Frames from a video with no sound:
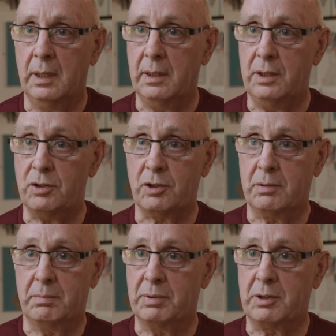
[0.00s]
they
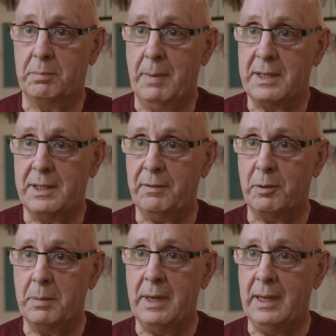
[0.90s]
just smashed it
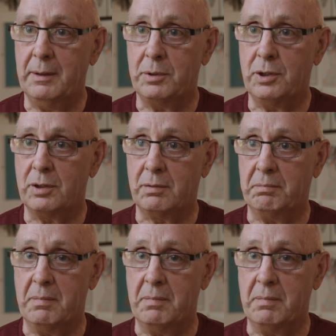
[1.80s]
for me. It was just